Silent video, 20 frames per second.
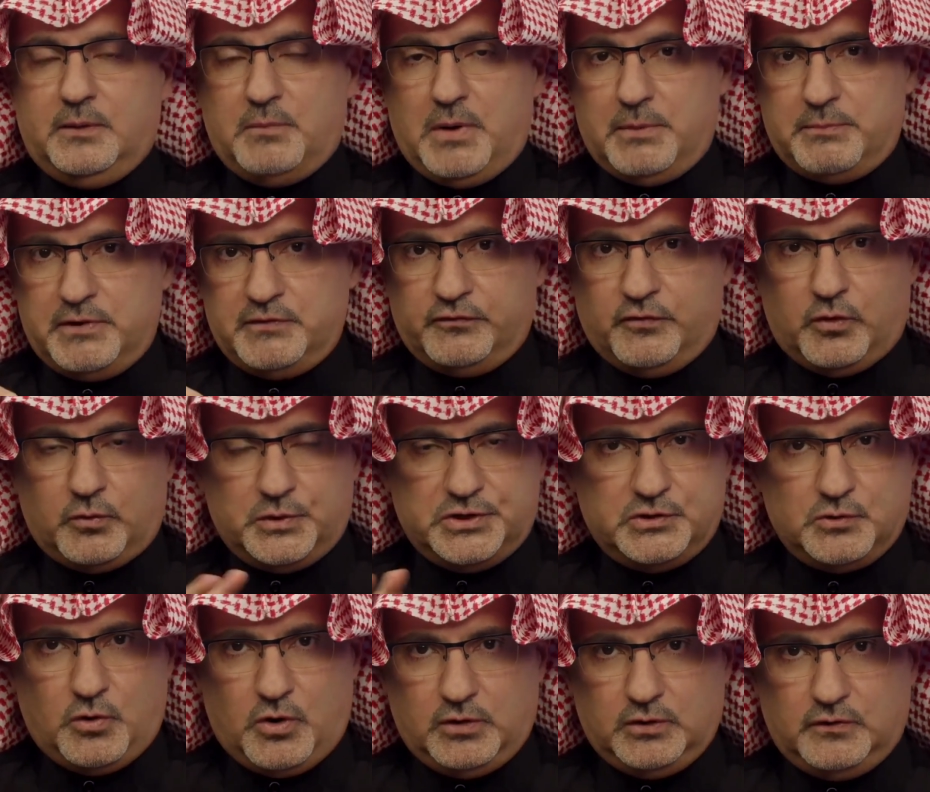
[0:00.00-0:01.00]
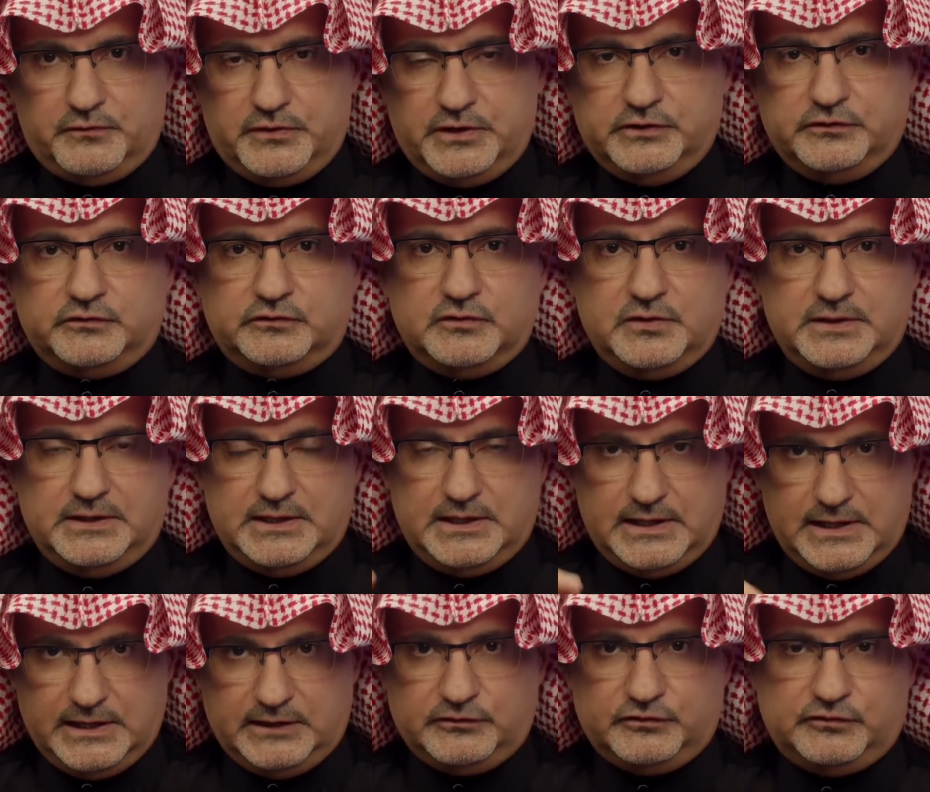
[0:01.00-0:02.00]
But before we do all of this,
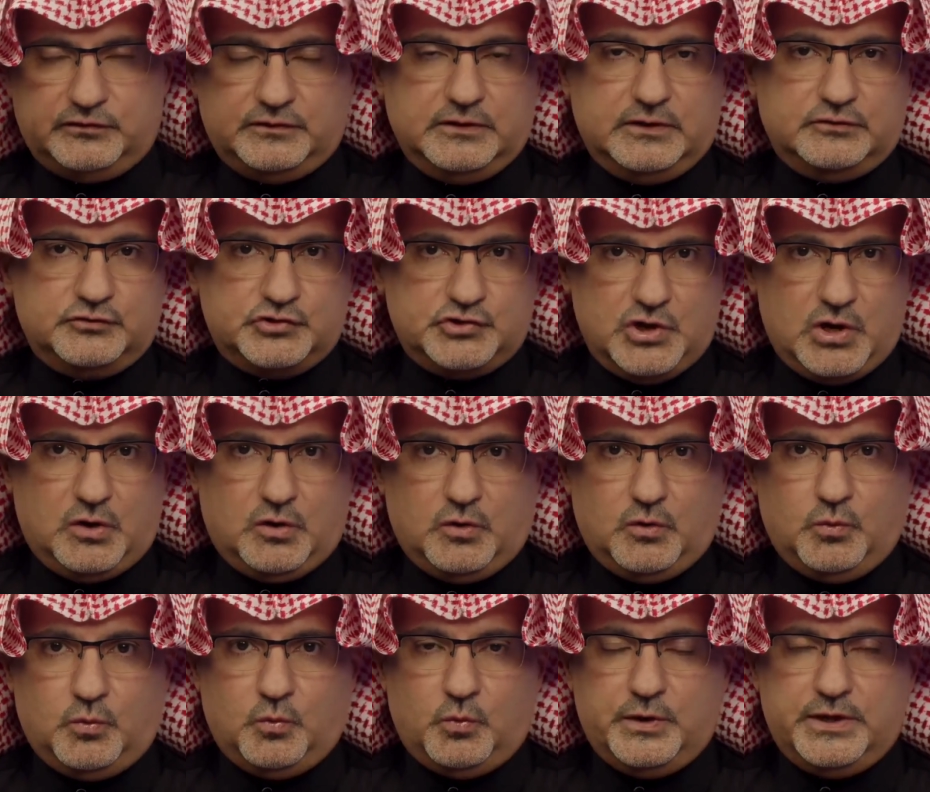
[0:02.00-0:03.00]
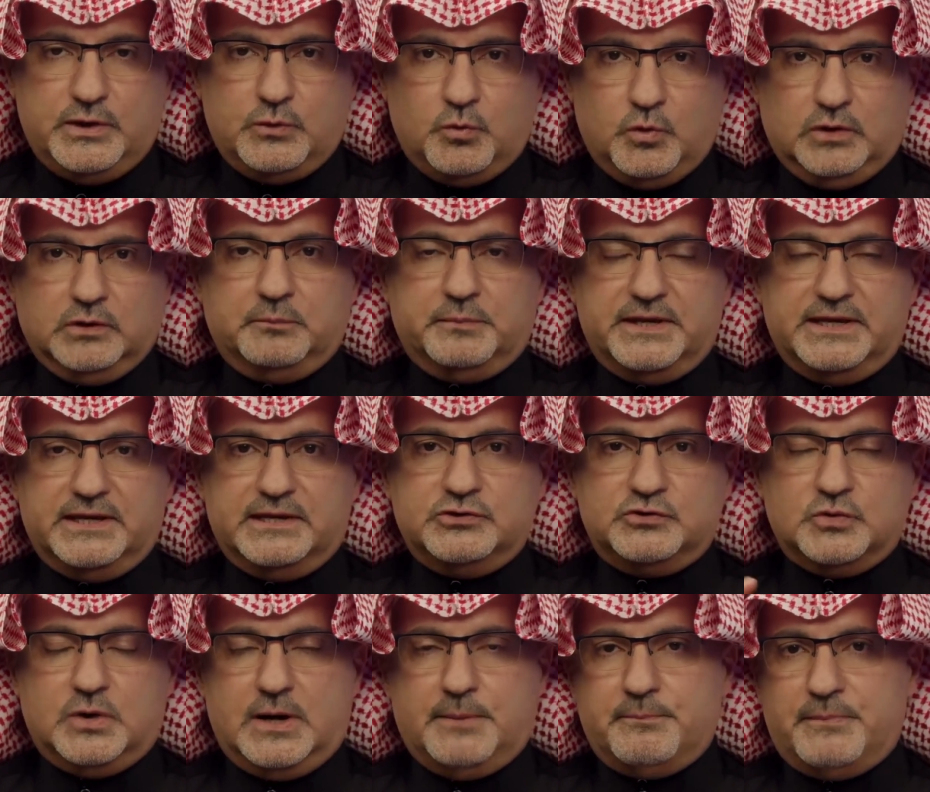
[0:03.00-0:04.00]
next show, we will
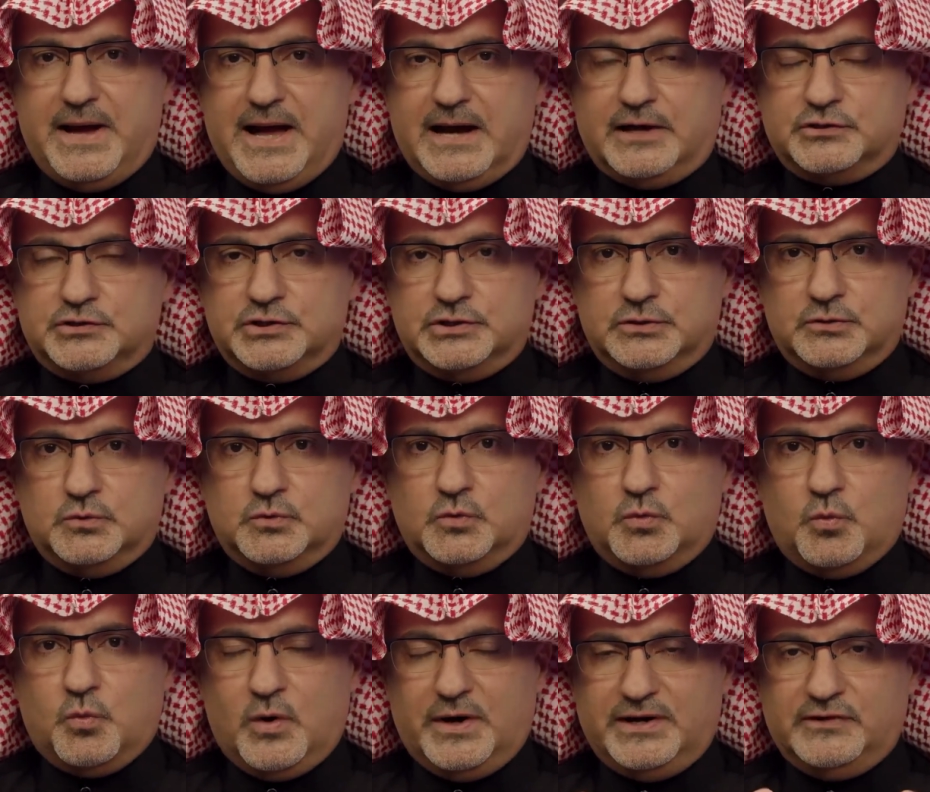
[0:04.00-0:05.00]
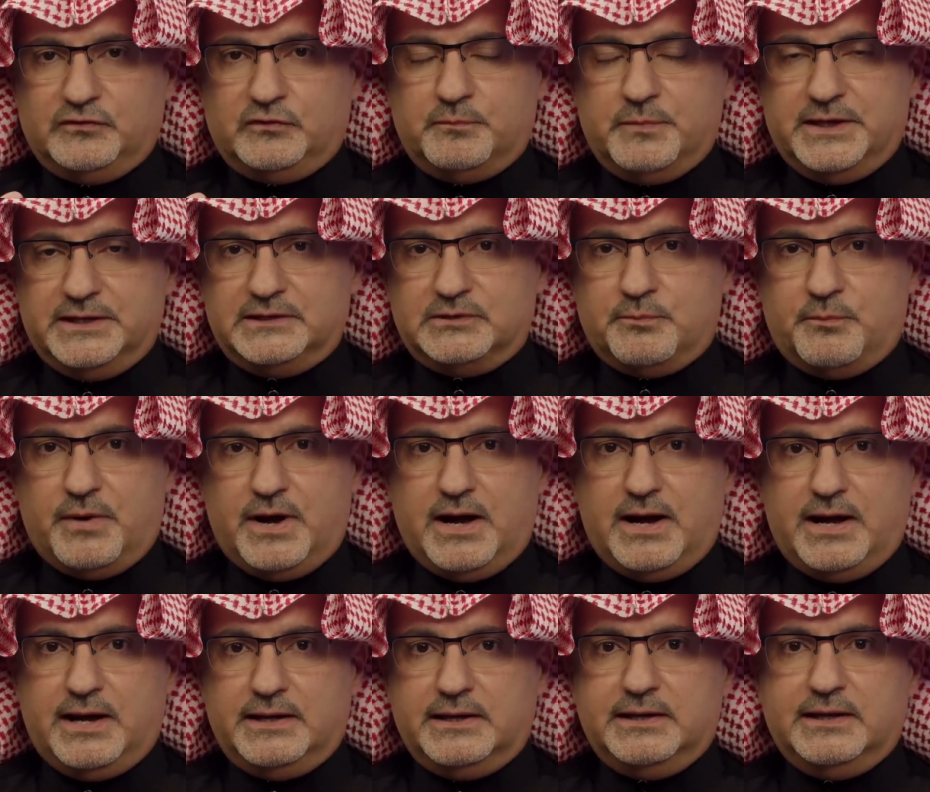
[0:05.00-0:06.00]
begin to unpack to you what is meant
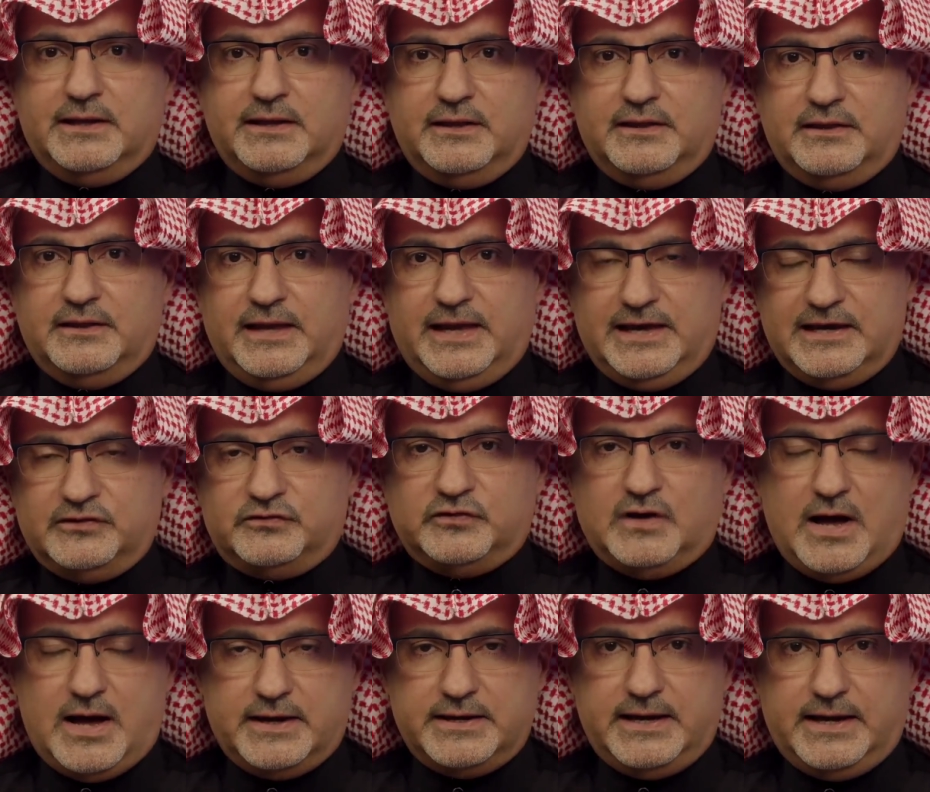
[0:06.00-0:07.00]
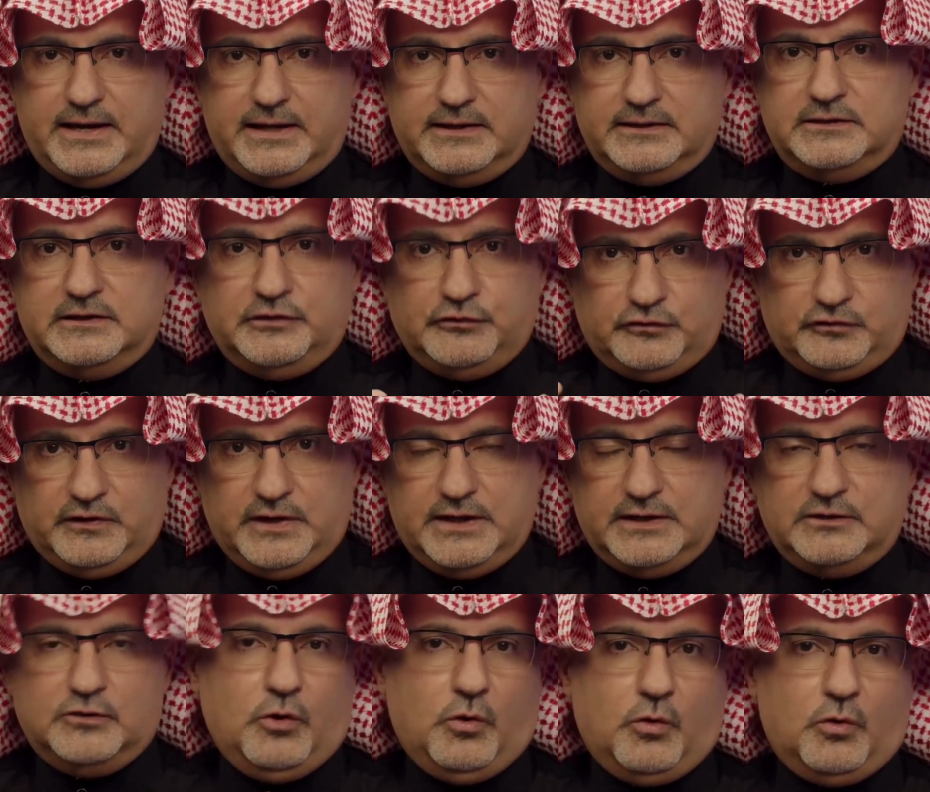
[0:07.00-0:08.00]
by
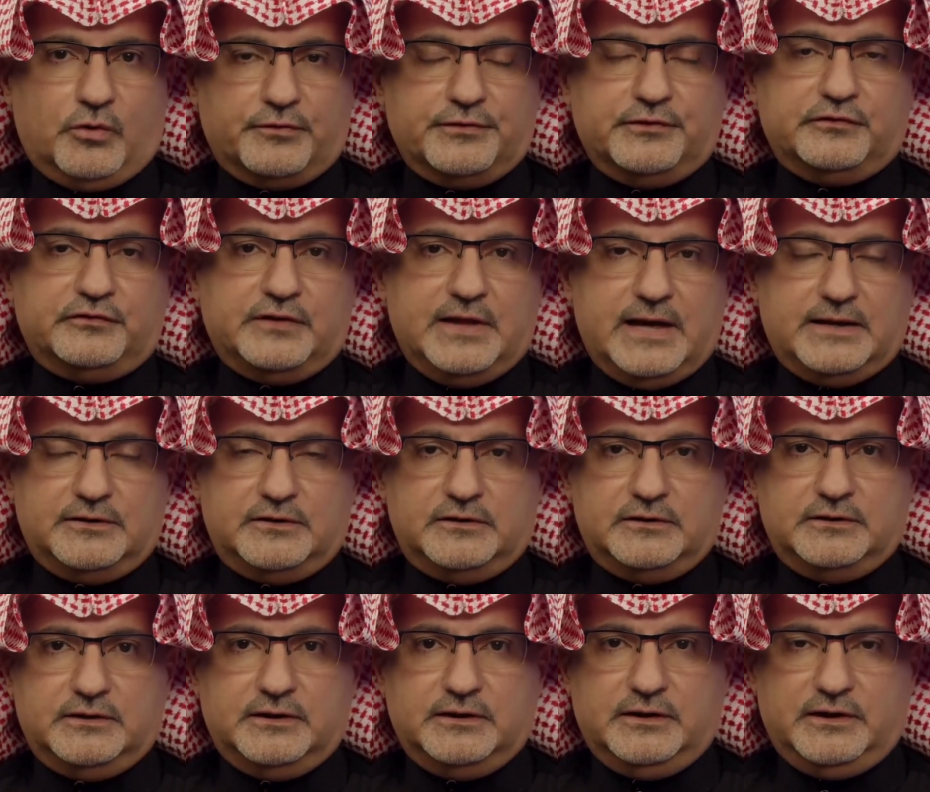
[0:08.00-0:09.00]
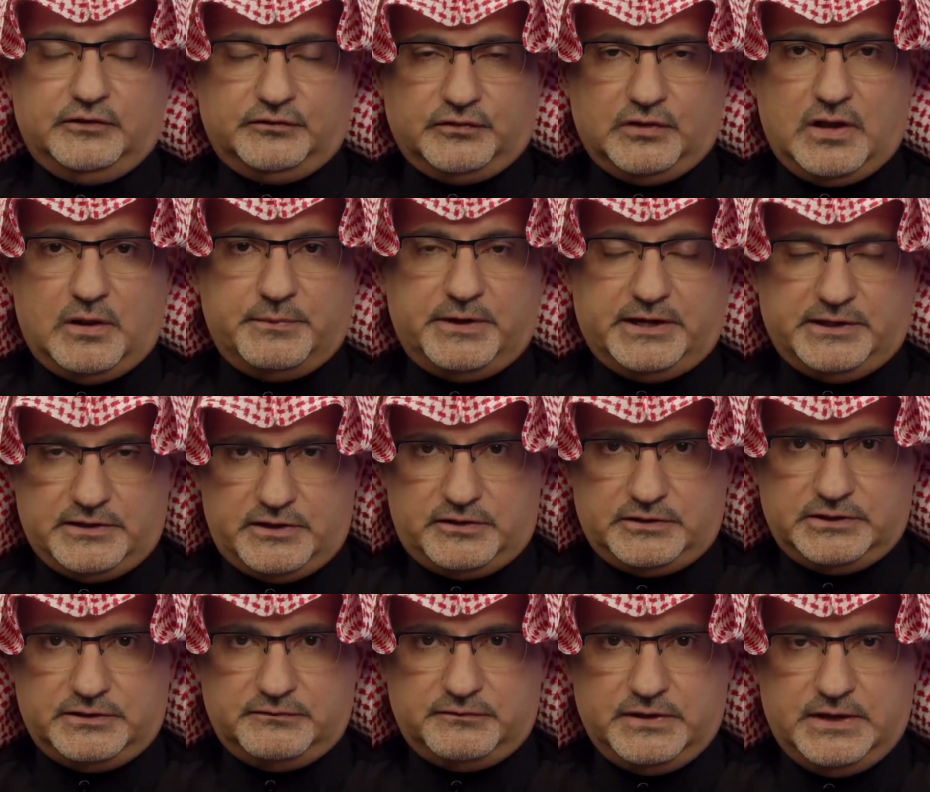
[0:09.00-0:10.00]
sin, or the standard Islamic
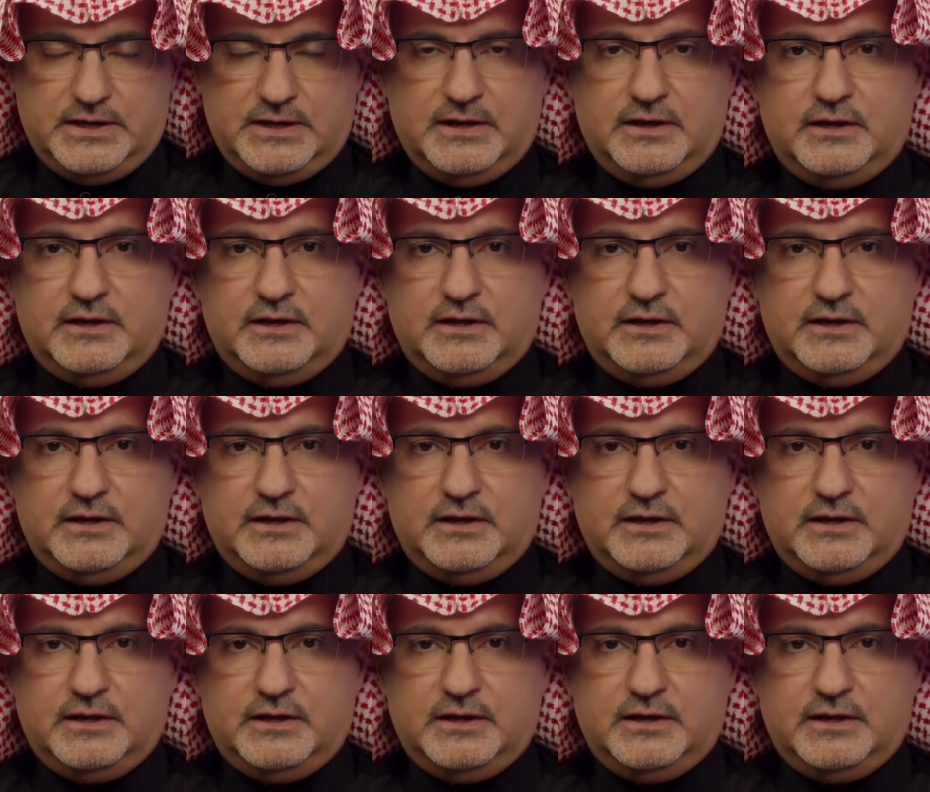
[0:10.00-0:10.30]
narrative.